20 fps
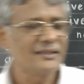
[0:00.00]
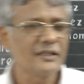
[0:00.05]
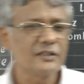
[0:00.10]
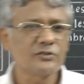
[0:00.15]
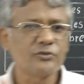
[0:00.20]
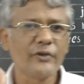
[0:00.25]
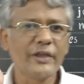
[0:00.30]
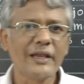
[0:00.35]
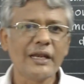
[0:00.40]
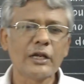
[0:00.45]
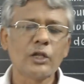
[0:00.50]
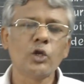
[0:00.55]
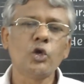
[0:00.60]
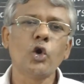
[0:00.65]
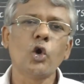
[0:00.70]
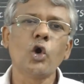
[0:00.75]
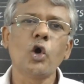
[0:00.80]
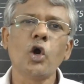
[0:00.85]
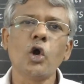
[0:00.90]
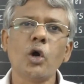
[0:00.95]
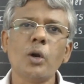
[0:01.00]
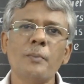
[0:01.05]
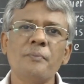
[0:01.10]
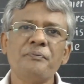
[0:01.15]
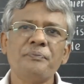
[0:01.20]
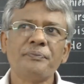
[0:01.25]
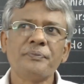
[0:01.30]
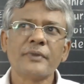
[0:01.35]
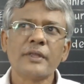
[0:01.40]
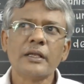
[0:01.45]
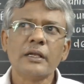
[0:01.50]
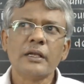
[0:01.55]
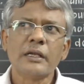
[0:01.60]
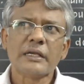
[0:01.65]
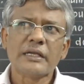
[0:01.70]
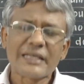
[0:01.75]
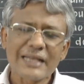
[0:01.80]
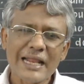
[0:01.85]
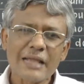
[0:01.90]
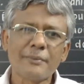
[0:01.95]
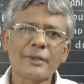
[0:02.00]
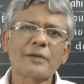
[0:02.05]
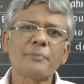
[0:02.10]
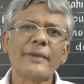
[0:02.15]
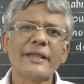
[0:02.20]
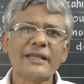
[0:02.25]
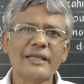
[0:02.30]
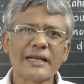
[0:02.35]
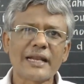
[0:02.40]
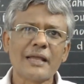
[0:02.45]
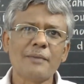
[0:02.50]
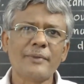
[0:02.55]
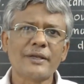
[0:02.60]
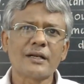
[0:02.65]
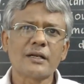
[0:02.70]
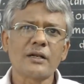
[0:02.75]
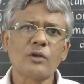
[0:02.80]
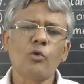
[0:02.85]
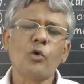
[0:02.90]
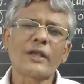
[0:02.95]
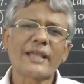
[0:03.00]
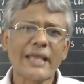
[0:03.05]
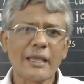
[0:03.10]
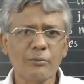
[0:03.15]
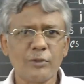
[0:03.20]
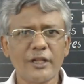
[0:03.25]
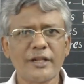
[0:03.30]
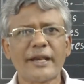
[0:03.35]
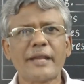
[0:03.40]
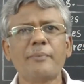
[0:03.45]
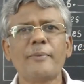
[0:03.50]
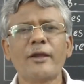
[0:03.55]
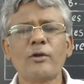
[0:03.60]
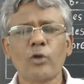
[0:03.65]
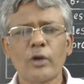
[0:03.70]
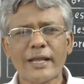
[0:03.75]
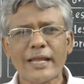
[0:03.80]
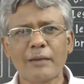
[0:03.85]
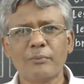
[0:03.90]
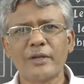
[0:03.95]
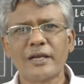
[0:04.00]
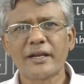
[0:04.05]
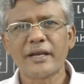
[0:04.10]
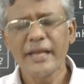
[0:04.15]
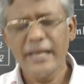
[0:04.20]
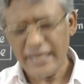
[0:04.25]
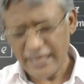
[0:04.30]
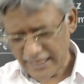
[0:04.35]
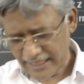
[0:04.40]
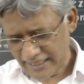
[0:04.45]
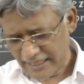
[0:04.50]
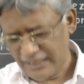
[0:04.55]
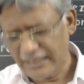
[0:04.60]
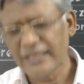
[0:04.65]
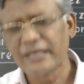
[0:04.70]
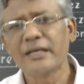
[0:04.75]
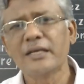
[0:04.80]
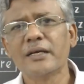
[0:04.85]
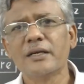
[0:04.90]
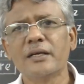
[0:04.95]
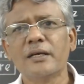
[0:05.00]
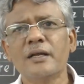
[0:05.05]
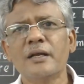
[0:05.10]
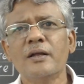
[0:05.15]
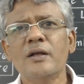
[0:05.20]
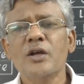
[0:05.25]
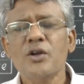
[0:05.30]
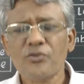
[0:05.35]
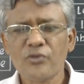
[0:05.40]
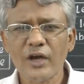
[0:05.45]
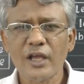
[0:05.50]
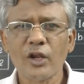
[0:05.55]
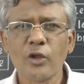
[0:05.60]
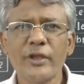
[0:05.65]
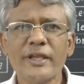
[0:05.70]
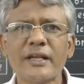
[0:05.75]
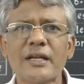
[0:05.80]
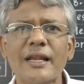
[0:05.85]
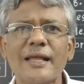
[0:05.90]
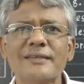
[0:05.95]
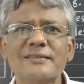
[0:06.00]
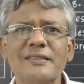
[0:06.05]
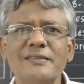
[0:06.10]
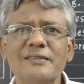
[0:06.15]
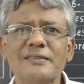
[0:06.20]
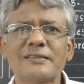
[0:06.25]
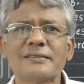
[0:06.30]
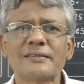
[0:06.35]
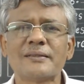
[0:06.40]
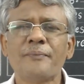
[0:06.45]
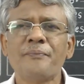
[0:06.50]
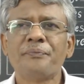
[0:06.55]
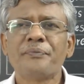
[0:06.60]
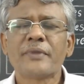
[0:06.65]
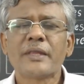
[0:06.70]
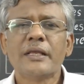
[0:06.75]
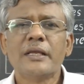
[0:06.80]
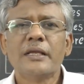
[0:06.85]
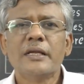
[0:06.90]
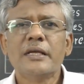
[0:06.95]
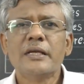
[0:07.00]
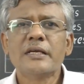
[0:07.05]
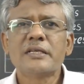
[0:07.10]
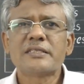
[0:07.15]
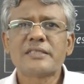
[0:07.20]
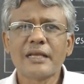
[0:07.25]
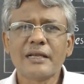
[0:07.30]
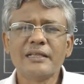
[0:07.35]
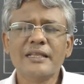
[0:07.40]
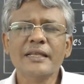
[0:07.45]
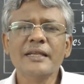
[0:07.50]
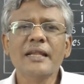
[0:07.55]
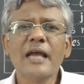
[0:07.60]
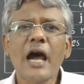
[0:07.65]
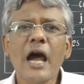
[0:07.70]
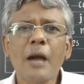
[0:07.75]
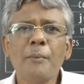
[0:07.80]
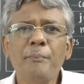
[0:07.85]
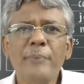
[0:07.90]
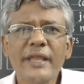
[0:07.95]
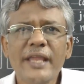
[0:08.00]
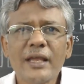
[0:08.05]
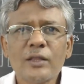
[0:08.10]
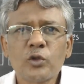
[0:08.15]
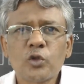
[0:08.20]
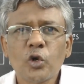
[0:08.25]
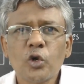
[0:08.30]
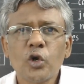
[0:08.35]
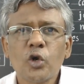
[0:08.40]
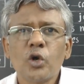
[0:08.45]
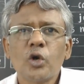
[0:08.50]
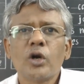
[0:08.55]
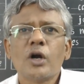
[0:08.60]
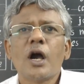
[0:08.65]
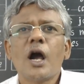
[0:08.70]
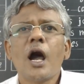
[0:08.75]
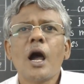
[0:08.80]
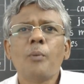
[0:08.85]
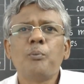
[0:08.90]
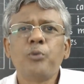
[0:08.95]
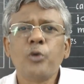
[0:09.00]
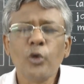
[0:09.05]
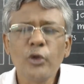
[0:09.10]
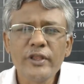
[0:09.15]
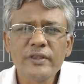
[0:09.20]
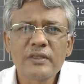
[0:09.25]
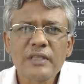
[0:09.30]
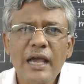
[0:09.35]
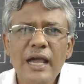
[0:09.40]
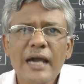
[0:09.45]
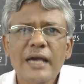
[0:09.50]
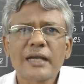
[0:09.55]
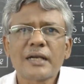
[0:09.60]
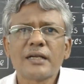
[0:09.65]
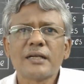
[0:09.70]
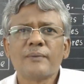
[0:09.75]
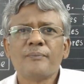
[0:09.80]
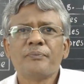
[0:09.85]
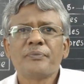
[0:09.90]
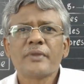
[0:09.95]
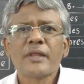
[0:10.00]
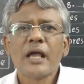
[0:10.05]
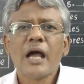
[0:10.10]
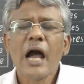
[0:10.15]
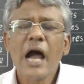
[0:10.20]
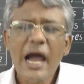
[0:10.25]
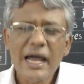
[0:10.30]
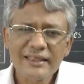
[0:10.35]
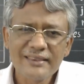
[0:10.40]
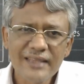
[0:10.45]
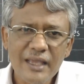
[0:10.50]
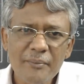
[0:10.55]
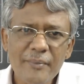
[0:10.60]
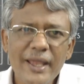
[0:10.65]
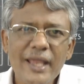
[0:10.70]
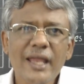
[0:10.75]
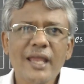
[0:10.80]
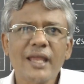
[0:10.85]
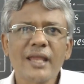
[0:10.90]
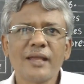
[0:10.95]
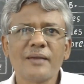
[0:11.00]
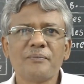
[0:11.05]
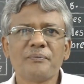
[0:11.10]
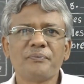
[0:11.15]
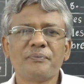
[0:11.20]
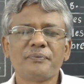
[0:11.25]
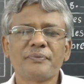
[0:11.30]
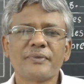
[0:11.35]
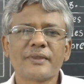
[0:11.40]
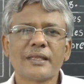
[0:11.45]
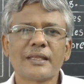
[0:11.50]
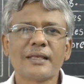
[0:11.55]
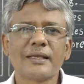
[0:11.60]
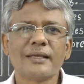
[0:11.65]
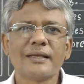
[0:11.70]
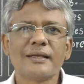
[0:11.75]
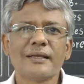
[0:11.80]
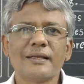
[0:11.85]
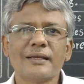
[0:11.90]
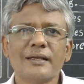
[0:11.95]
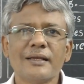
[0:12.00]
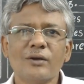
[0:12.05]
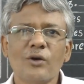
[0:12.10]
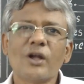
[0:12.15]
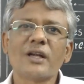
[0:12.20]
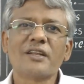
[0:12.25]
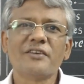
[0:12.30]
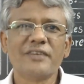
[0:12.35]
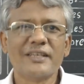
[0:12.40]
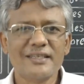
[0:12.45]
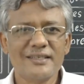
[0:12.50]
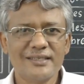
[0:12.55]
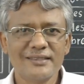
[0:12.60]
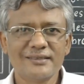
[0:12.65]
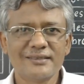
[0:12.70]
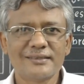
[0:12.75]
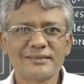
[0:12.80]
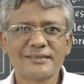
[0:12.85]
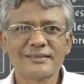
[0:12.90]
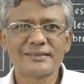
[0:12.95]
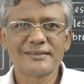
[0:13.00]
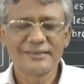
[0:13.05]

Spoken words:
we will go grammar by grammar, vocabulary by vocabulary in the following classes. Till then, à bientôt, à plus tard, à demain, whatever it is.